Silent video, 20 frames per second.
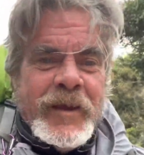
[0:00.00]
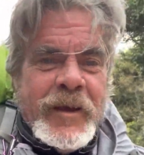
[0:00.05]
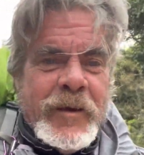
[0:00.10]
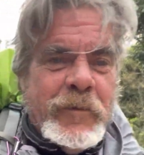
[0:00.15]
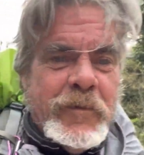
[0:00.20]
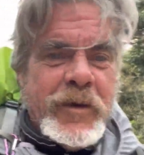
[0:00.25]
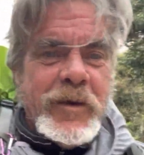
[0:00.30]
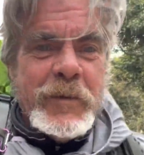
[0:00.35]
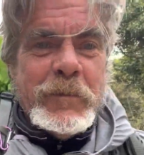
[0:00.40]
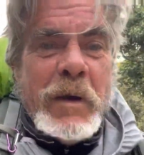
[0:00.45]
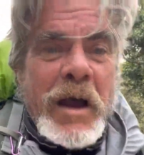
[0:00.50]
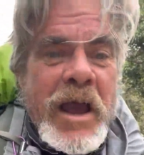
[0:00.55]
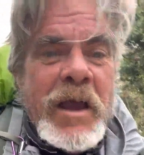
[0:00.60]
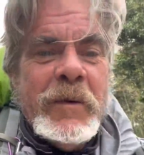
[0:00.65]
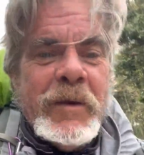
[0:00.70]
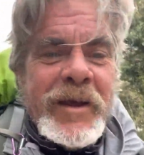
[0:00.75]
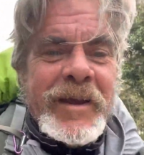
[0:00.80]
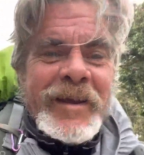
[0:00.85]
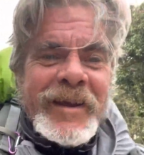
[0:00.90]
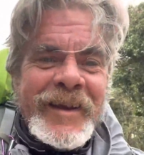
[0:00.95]
But
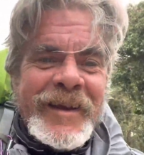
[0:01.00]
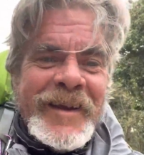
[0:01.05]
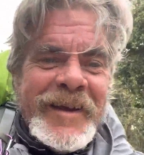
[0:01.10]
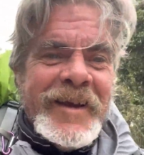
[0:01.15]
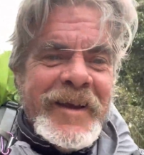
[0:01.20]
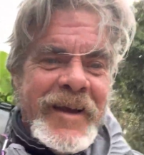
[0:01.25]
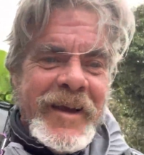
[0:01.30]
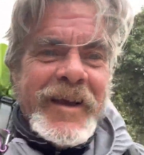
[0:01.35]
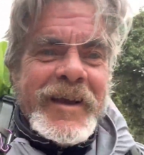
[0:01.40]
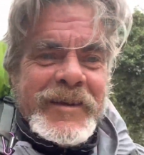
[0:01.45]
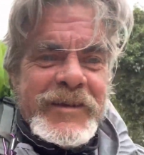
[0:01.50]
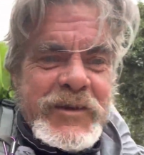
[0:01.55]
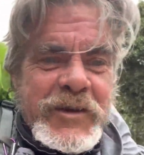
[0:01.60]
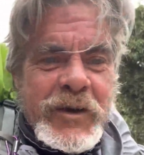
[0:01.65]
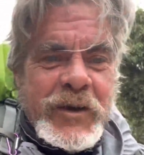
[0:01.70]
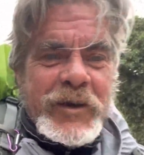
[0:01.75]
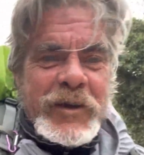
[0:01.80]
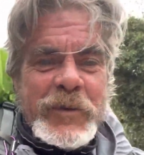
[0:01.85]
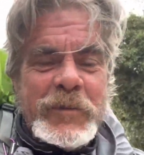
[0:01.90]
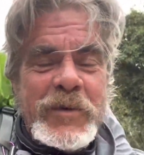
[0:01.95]
it
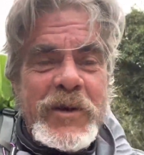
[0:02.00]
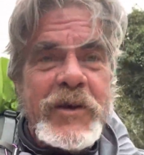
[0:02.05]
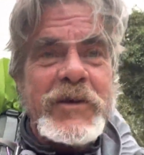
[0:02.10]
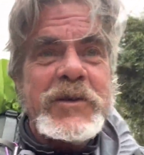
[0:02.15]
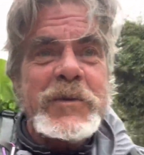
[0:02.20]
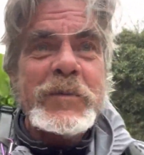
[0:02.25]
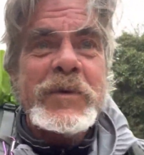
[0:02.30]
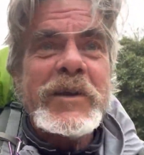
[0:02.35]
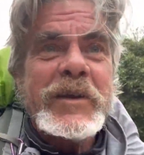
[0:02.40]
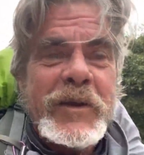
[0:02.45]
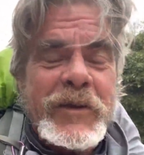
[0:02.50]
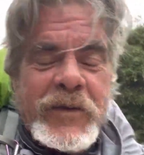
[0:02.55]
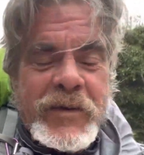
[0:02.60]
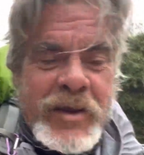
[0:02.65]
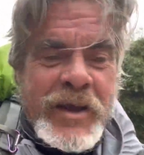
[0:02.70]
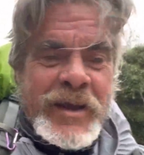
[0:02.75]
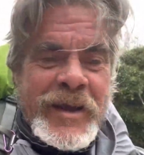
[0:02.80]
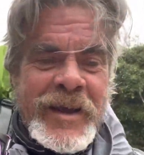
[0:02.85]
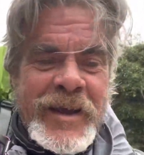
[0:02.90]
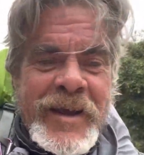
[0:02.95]
started amusing me because
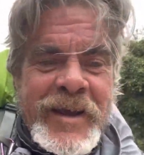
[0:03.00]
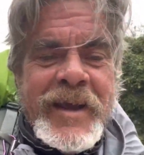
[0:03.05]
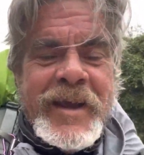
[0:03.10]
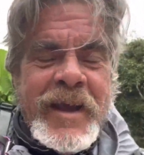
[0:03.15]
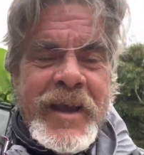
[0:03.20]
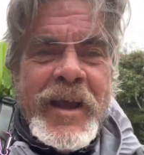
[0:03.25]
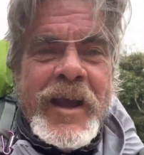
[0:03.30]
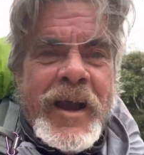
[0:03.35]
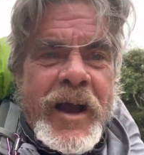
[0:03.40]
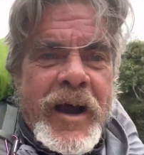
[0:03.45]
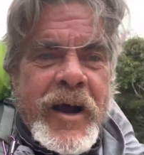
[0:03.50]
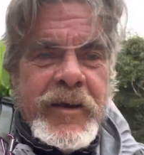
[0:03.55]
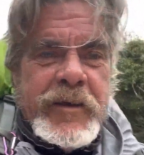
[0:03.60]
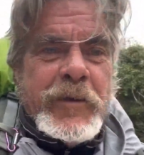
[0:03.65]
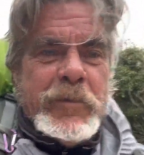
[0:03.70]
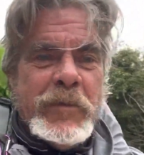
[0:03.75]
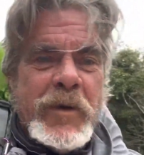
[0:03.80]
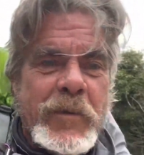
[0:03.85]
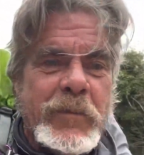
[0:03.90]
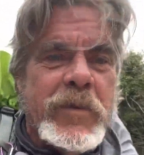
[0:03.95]
I
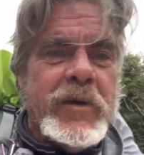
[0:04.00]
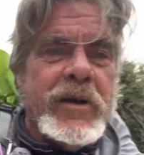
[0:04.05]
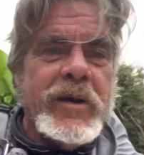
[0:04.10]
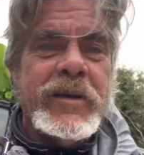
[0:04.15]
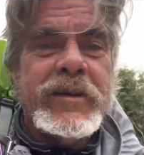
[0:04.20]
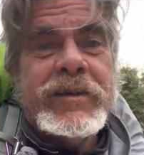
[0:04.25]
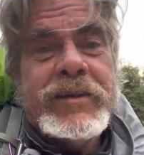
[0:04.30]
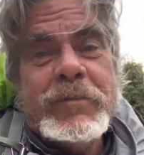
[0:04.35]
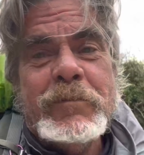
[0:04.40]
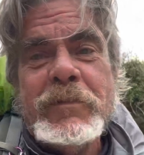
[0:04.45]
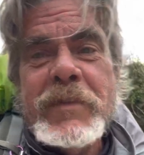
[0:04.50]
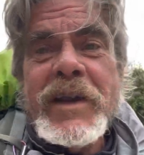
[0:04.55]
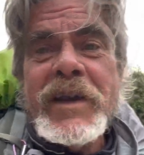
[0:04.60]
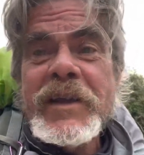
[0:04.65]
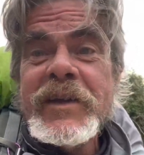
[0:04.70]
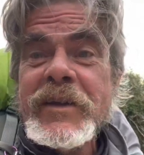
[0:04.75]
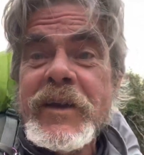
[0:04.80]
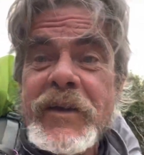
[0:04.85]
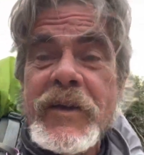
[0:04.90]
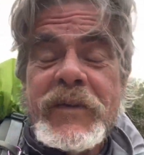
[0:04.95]
can remember many
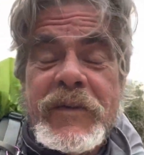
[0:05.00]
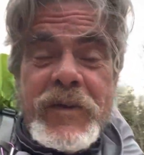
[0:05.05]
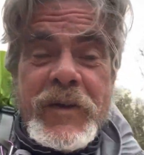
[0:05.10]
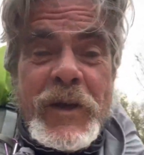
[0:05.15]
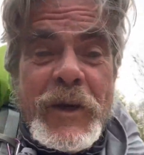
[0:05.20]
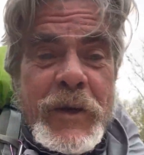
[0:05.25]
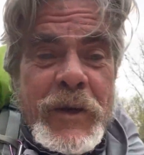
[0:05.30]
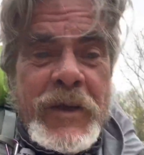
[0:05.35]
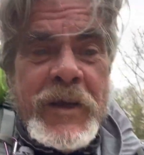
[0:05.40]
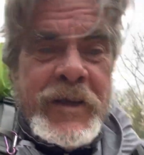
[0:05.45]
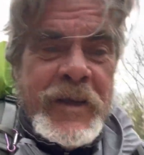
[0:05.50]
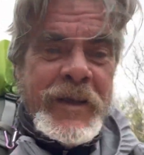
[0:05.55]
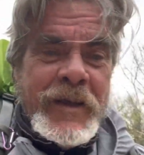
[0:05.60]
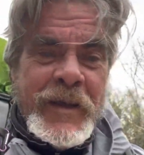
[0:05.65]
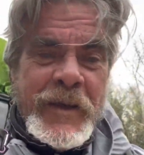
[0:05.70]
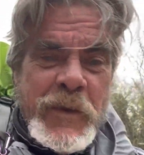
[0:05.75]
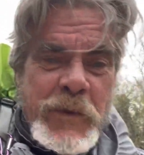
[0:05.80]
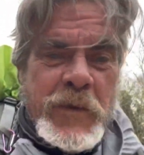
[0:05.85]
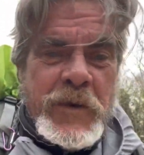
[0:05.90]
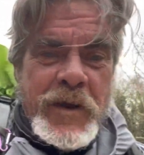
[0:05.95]
years ago
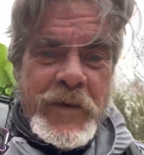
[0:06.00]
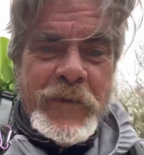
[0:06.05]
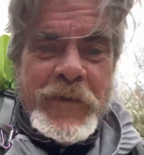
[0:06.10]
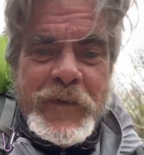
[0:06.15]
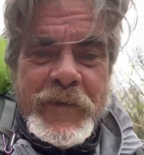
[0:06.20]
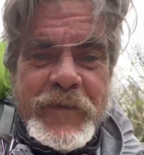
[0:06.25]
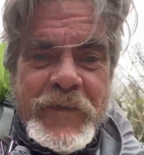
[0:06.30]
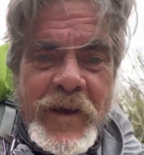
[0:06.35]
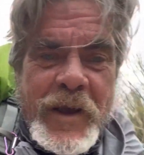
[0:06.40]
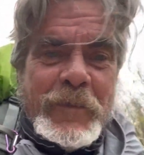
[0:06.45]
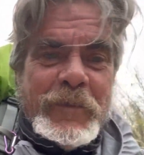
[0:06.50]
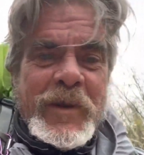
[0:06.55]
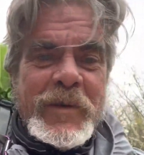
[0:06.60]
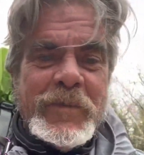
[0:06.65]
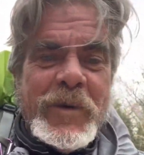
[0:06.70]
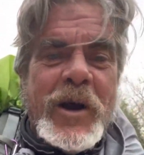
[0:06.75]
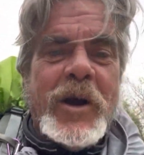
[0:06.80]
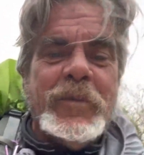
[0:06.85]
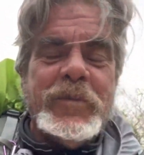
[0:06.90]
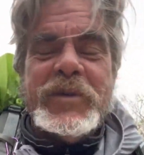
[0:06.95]
over a family
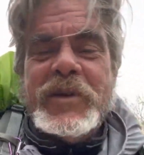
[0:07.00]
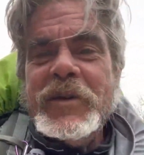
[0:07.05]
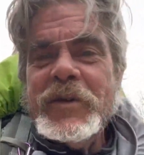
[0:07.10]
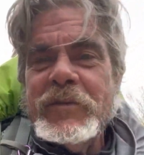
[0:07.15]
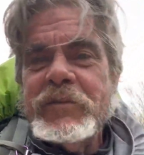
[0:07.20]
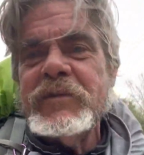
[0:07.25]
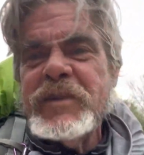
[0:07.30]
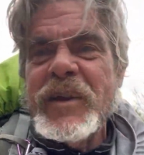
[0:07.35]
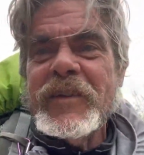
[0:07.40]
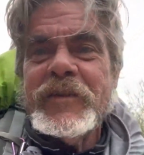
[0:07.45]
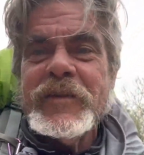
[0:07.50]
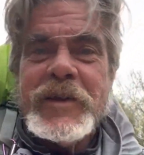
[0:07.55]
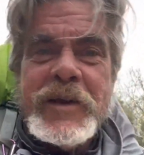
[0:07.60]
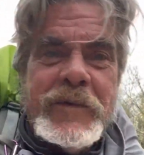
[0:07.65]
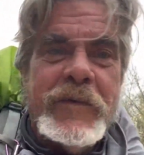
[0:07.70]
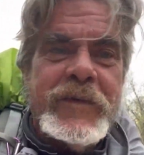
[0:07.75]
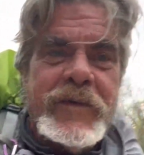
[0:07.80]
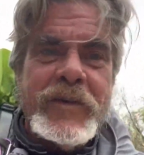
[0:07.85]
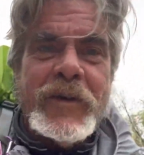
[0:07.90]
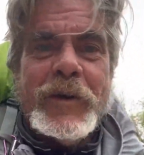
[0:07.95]
barbecue get
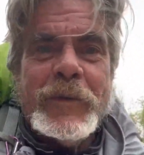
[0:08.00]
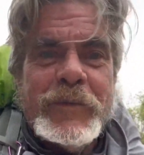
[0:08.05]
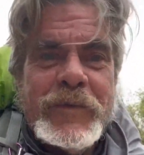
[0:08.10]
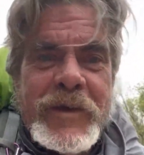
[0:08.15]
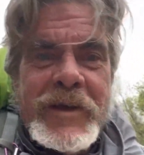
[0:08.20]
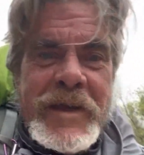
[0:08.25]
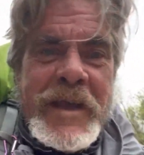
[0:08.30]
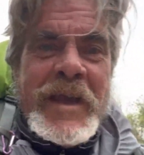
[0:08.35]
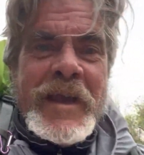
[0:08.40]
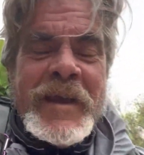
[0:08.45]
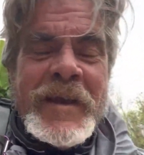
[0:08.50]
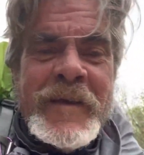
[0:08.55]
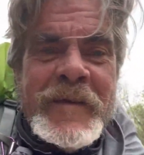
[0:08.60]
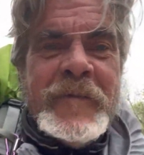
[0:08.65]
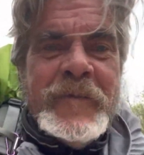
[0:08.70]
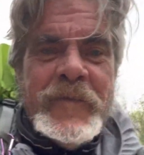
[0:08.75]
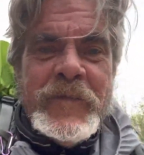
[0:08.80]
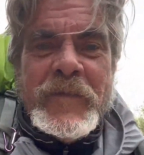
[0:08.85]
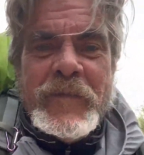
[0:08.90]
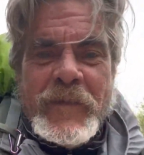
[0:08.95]
together type thing,
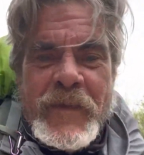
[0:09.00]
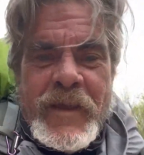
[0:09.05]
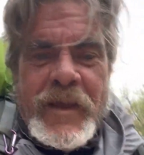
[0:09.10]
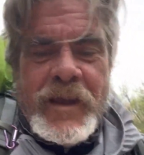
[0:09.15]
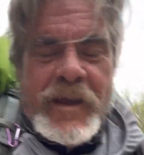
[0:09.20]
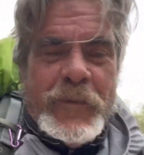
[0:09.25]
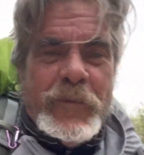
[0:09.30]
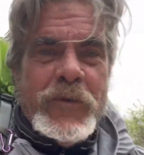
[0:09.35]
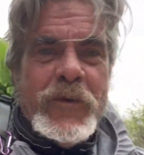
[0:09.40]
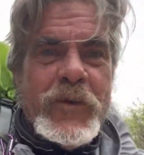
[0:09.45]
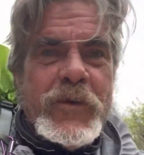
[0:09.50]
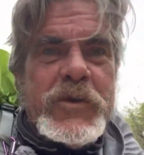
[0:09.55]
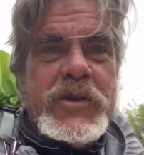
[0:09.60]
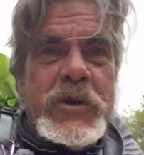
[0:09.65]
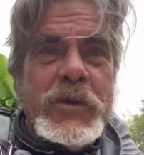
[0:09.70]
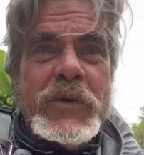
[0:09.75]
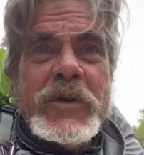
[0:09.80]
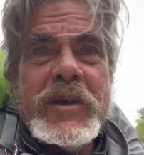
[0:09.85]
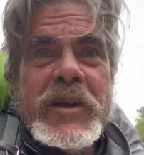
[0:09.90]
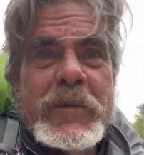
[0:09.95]
and we're all
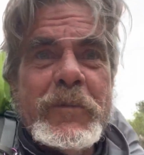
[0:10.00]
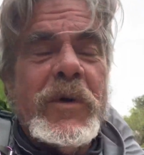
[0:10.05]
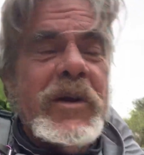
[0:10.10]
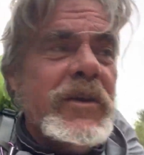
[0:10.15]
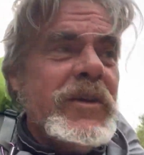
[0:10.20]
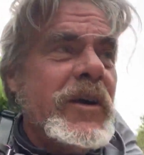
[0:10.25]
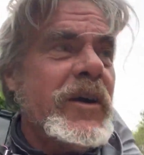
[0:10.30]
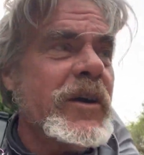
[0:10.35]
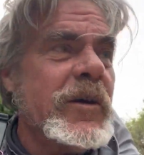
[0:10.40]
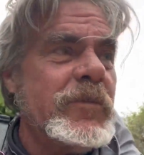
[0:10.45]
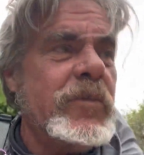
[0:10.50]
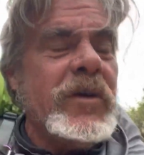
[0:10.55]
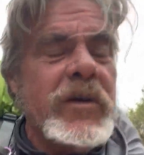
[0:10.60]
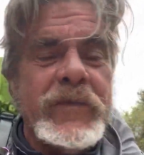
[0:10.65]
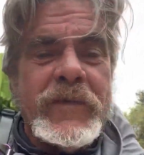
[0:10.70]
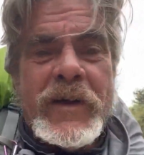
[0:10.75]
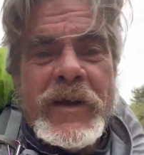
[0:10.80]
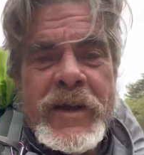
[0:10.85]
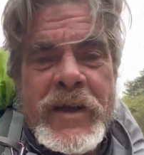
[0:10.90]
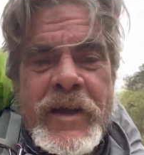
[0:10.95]
talking and my younger
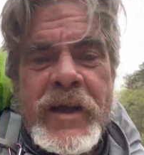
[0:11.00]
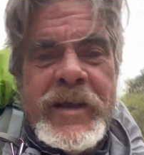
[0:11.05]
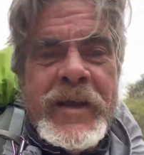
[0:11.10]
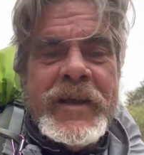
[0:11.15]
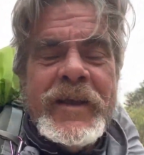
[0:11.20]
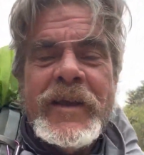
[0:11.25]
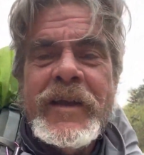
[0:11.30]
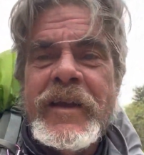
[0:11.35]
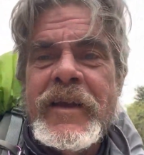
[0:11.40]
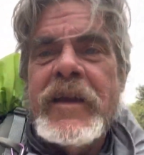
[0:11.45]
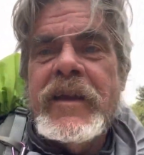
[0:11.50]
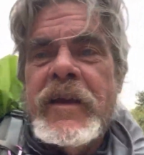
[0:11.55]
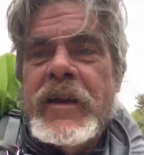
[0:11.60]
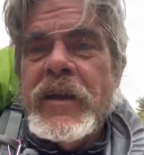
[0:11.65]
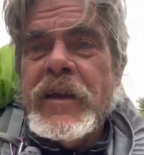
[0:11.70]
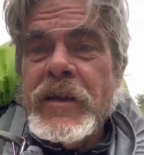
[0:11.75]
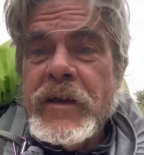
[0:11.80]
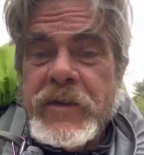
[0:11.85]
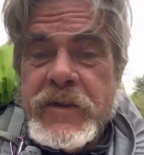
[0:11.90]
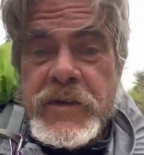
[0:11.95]
brother
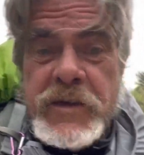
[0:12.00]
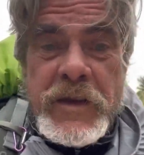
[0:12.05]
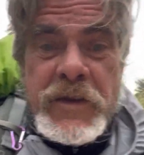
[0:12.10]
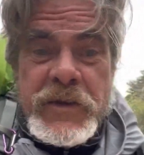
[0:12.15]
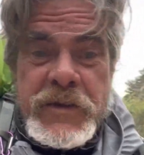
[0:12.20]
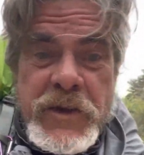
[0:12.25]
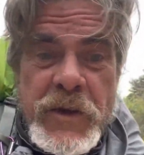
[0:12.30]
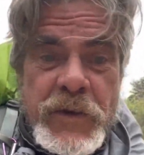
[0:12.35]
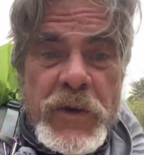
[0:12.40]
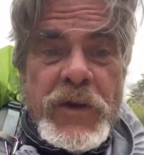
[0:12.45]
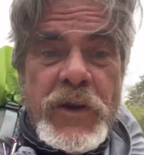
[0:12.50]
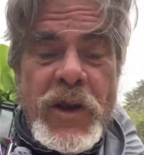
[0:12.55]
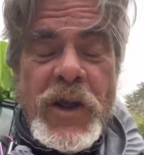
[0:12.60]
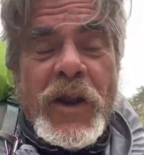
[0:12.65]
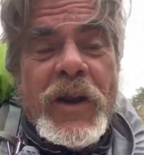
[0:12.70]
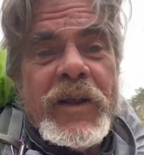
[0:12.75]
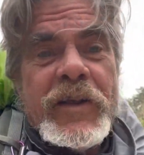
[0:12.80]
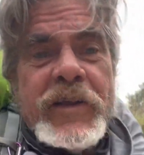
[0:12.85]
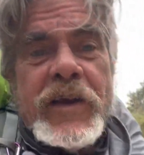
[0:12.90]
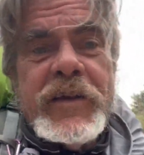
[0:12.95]
said he's going on
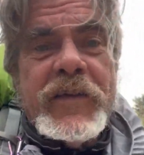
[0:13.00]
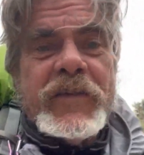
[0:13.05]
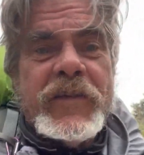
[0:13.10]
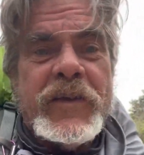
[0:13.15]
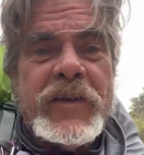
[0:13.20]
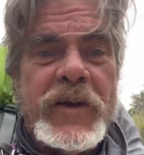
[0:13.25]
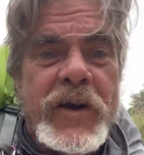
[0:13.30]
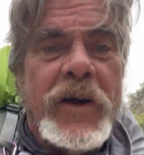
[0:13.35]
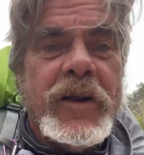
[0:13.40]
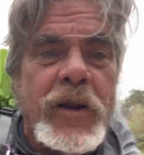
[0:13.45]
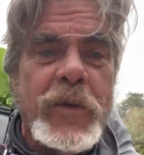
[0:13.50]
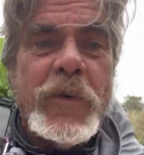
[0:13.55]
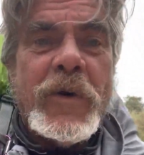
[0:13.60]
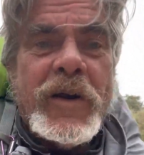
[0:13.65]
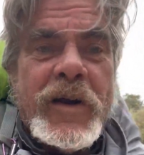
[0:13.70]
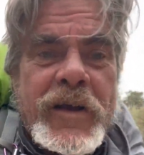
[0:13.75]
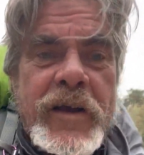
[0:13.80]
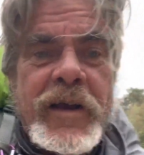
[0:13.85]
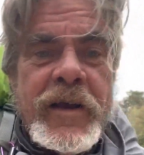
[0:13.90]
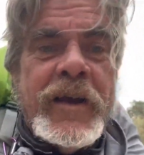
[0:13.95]
holiday to the Isle of Wight.